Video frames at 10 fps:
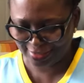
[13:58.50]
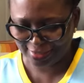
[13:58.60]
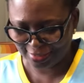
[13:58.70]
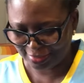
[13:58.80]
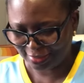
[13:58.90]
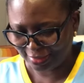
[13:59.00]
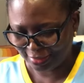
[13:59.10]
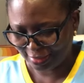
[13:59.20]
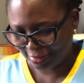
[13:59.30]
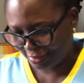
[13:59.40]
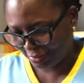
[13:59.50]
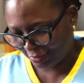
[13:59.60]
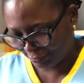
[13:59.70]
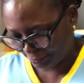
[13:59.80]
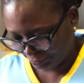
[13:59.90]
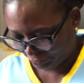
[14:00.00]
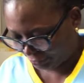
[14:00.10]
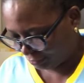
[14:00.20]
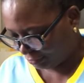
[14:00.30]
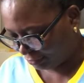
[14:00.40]

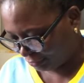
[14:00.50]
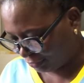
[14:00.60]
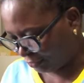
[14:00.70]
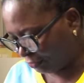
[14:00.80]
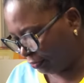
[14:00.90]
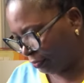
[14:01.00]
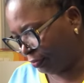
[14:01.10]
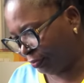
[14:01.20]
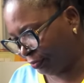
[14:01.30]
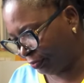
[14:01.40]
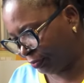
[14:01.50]
Nobody speaks.